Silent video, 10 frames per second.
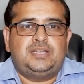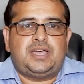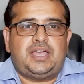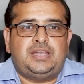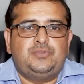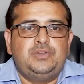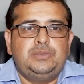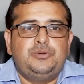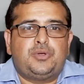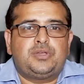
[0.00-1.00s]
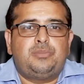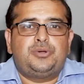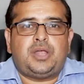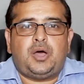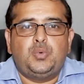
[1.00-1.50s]
And we'll be talking
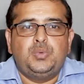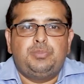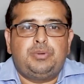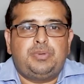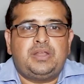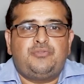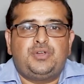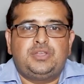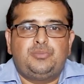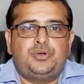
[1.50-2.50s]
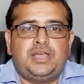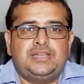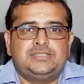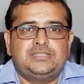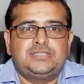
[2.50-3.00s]
about how we prepare for
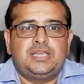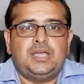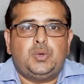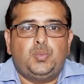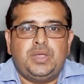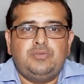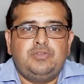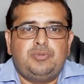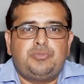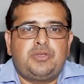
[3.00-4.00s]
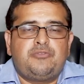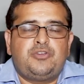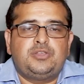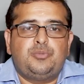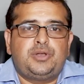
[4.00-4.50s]
hemodialysis, when we prepare for
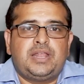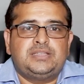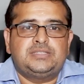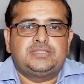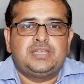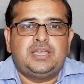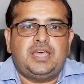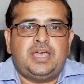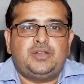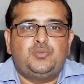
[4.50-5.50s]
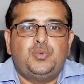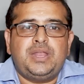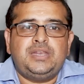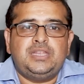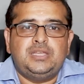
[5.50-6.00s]
hemodialysis, and
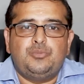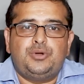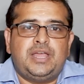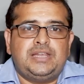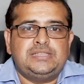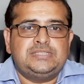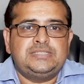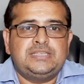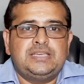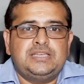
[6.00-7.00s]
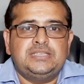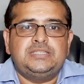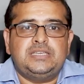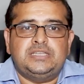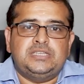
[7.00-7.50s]
when hemodialysis is
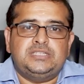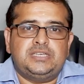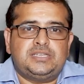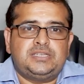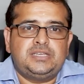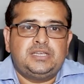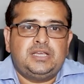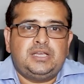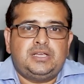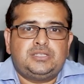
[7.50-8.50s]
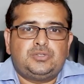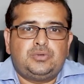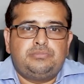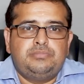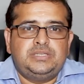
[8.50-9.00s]
initiated. So
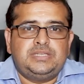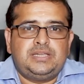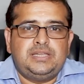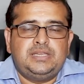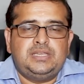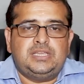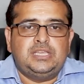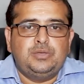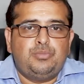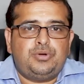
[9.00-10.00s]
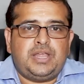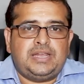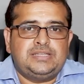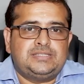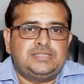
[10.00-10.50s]
basically,
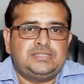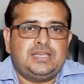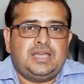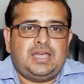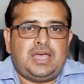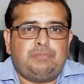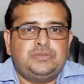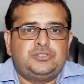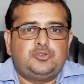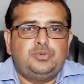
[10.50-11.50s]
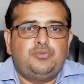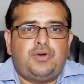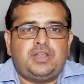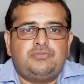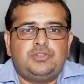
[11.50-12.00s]
hemodialysis happens to be
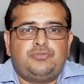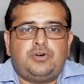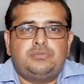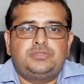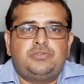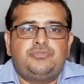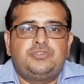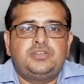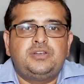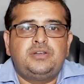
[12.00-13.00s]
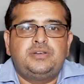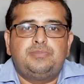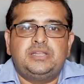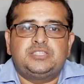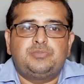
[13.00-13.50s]
one of the forms of renal
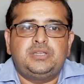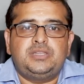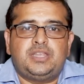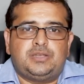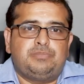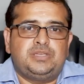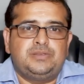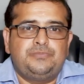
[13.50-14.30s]
replacement therapy.